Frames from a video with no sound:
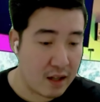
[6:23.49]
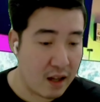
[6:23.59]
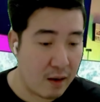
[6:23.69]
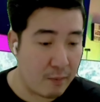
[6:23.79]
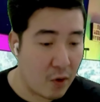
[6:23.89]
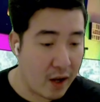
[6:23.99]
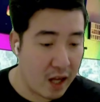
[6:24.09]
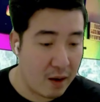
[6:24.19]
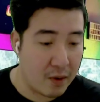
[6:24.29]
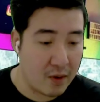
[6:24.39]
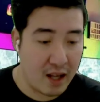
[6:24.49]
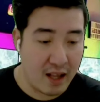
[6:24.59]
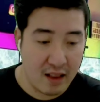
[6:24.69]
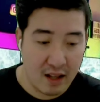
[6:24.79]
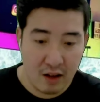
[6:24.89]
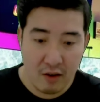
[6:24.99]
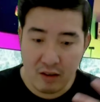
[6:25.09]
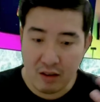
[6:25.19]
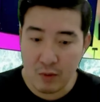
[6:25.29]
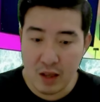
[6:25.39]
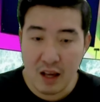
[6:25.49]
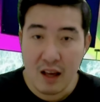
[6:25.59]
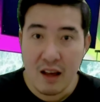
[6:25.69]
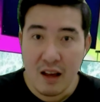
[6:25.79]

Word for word: that I am talking about, guys, that they are using